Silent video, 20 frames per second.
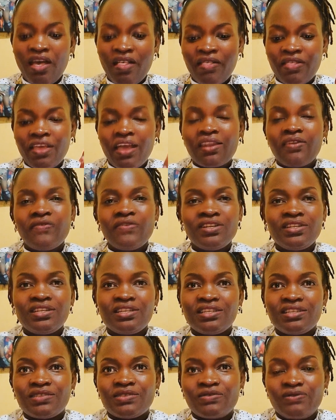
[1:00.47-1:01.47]
the
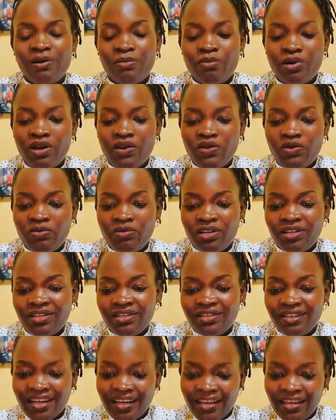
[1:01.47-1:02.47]
advantages of a manual
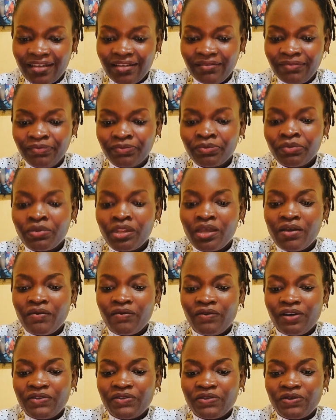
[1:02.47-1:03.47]
machine:
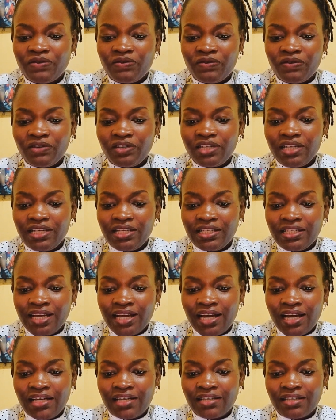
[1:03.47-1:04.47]
first of all, it
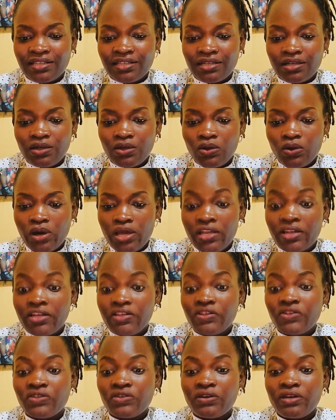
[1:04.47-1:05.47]
has low
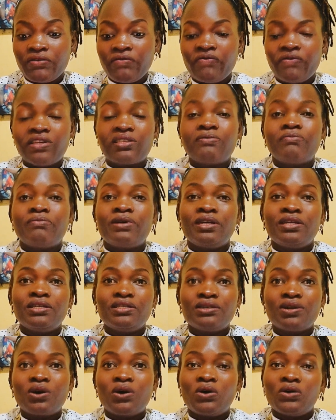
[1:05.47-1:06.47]
initial
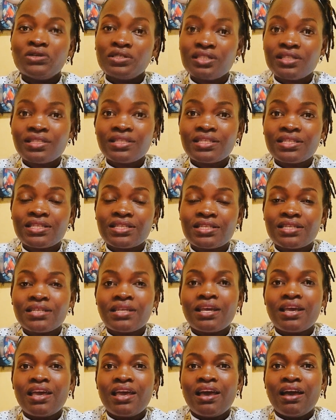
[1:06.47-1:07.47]
investment cost.
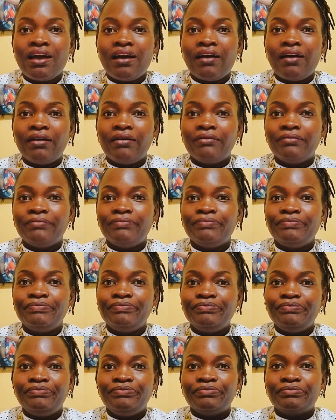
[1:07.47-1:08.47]

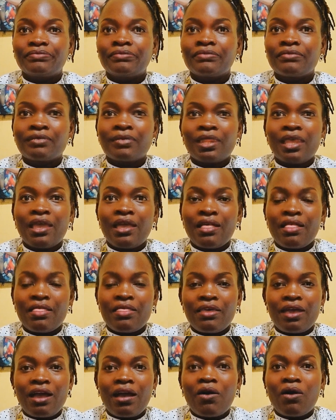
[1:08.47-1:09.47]

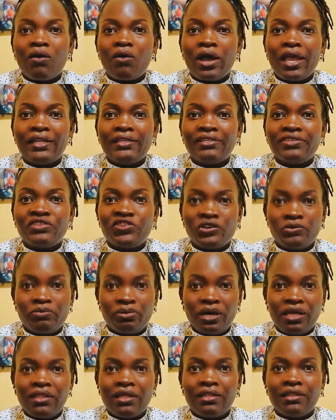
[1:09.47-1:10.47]
They are quite
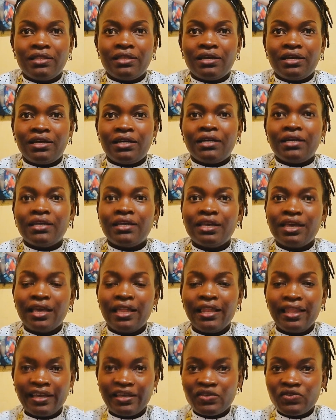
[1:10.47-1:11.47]
cheaper than the
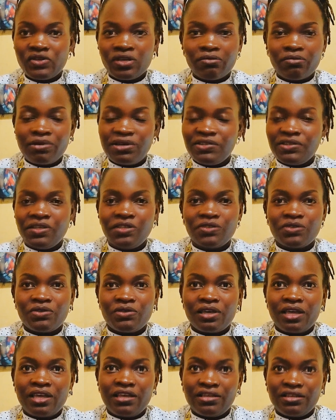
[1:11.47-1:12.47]
electric machines or
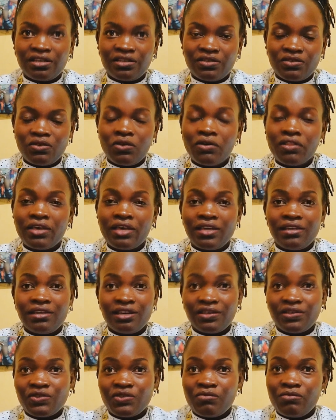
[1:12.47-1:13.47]
the
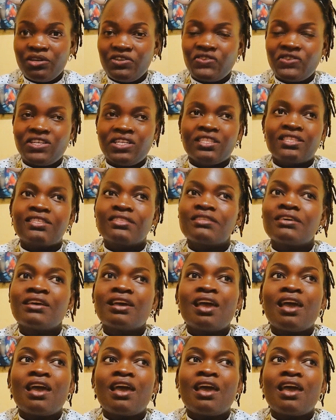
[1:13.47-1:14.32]
industrial machines.